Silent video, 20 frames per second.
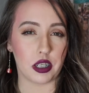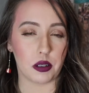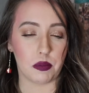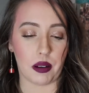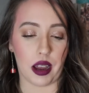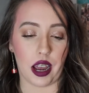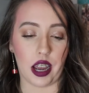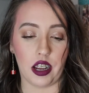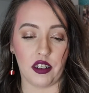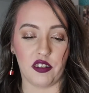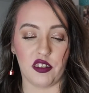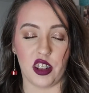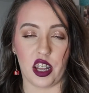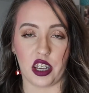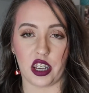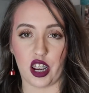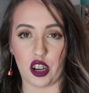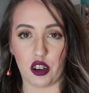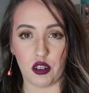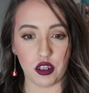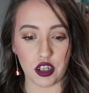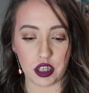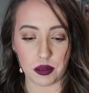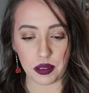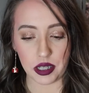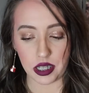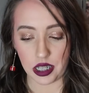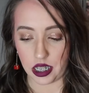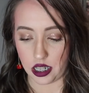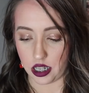to pay for like a
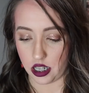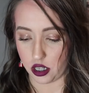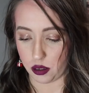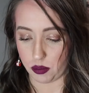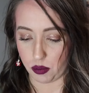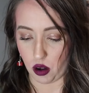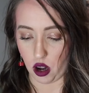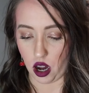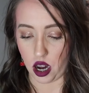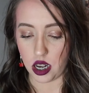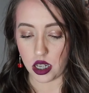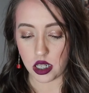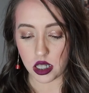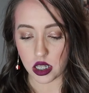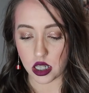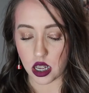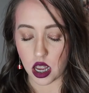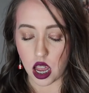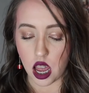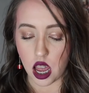Christmas Kinder Surprise.